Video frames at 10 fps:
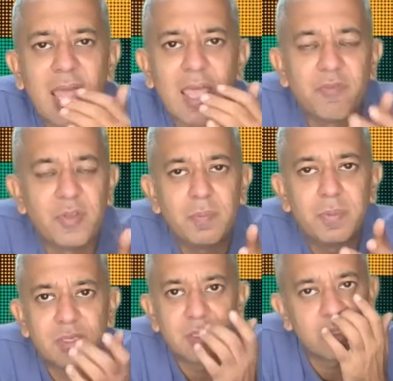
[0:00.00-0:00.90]
Every
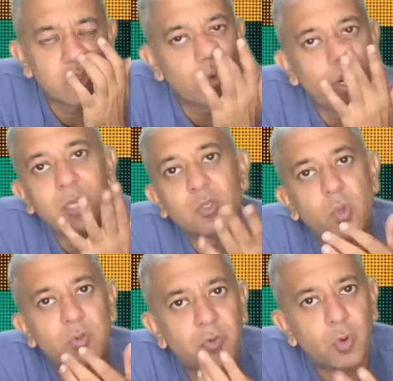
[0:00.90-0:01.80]
business today is going
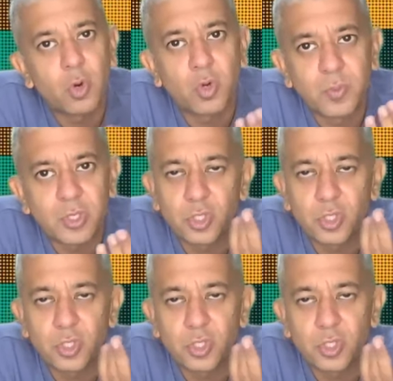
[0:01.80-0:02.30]
for automation.